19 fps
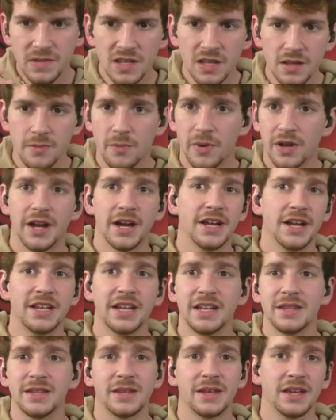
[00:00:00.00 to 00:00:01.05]
But I
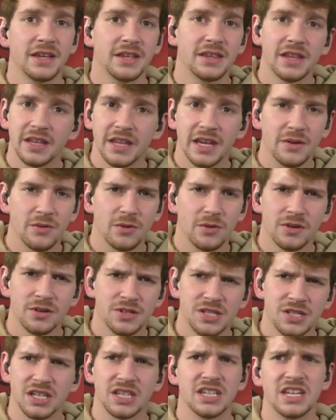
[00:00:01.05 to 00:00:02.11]
didn't think that they were
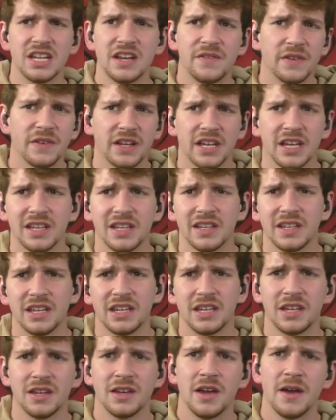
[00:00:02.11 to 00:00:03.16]

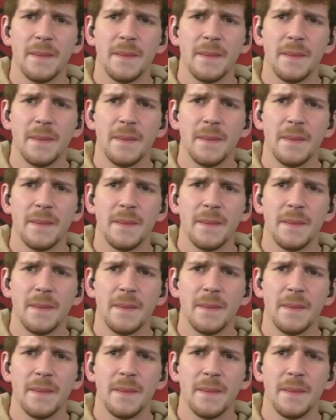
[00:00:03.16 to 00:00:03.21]
significantly